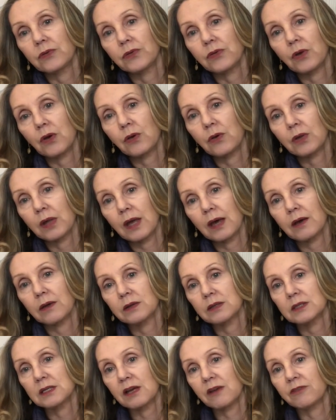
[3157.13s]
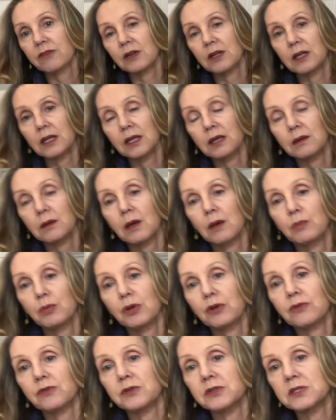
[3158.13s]
So yeah, definitely a
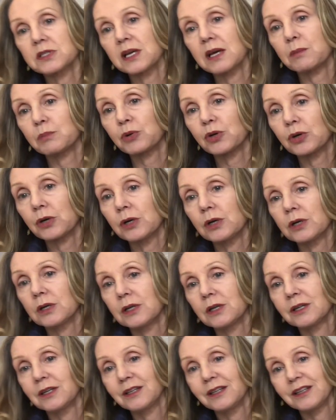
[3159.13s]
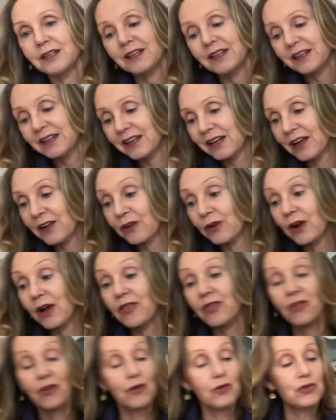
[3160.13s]
beautiful sampler color.
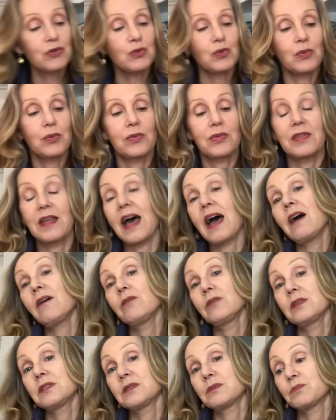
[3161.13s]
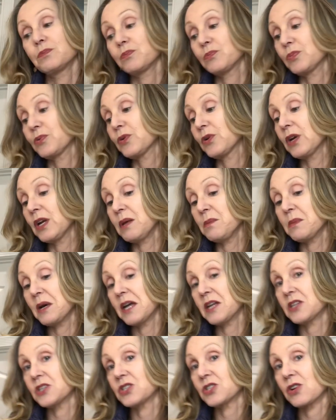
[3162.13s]
And those, that was pretty
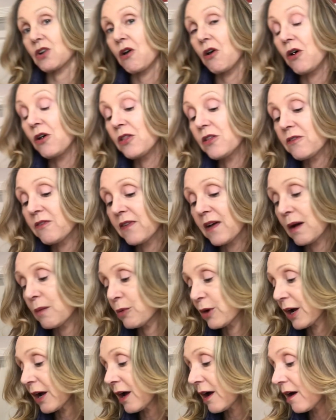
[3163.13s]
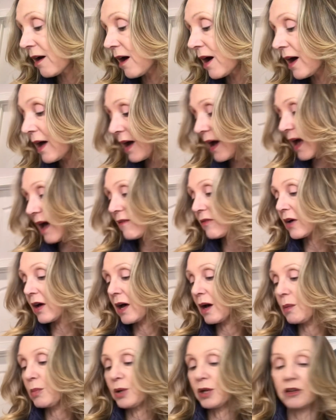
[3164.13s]
much all the fabric I got. I have a
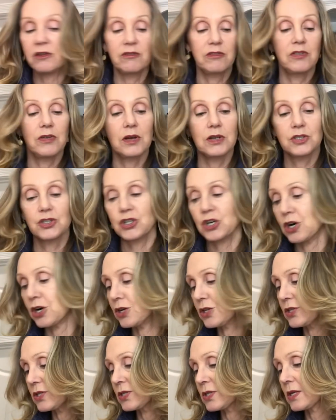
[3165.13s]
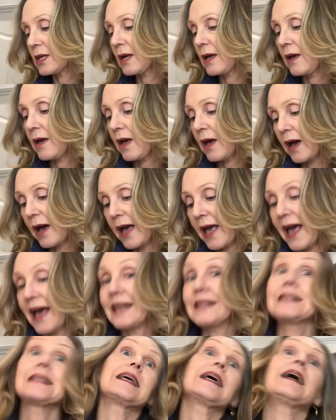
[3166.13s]
couple of charts I
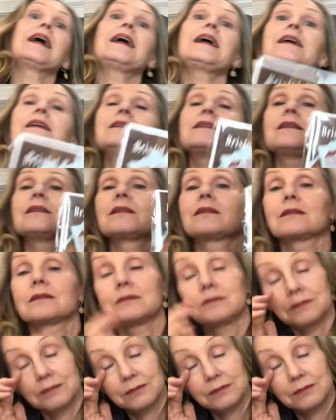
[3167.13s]
had to get.